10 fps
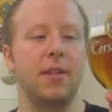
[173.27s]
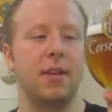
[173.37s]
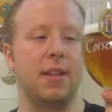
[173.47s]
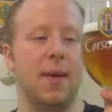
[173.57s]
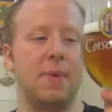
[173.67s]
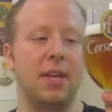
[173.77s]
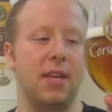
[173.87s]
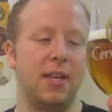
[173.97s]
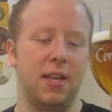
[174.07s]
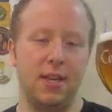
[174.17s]
the
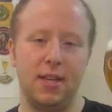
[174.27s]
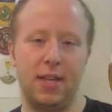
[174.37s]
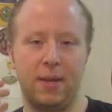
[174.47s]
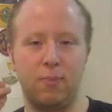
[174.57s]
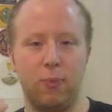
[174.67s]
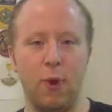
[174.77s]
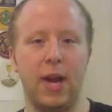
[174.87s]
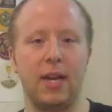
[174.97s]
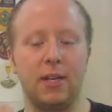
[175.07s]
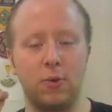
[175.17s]
lemony, like
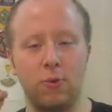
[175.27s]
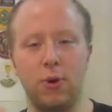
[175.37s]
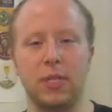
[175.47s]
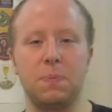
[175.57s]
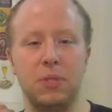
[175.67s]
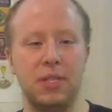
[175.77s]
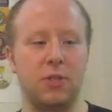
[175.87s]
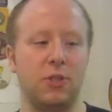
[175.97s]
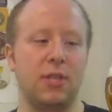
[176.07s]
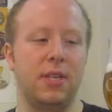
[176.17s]
bright, crisp
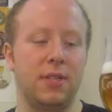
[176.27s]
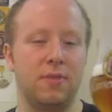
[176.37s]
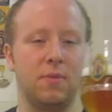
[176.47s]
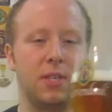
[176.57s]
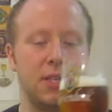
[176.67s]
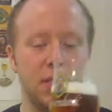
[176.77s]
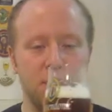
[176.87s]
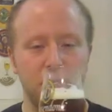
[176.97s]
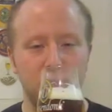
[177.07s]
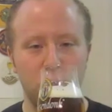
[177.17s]
citrusiness from the
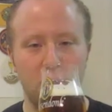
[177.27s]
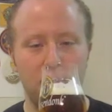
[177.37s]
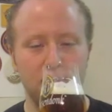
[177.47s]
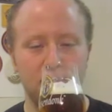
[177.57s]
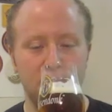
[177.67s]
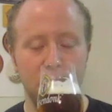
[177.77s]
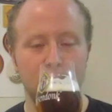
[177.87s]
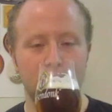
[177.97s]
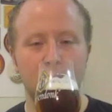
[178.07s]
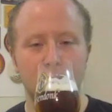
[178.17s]
Trappist
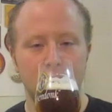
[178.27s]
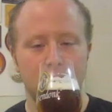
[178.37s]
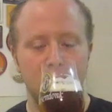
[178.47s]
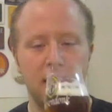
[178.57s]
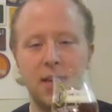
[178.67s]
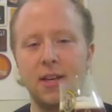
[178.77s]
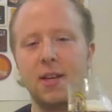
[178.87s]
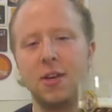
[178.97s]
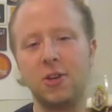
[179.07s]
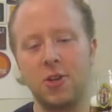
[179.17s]
yeast, and
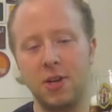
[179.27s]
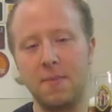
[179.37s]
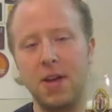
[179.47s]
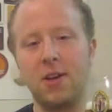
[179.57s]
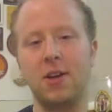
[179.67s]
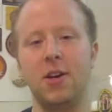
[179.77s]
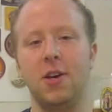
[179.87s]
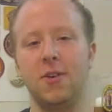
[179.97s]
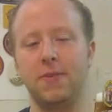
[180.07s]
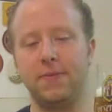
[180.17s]
a good amount
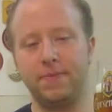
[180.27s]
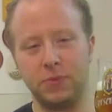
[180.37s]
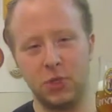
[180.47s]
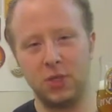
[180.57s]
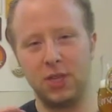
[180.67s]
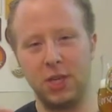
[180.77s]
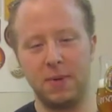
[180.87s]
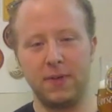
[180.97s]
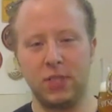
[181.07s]
of, there's a little bit of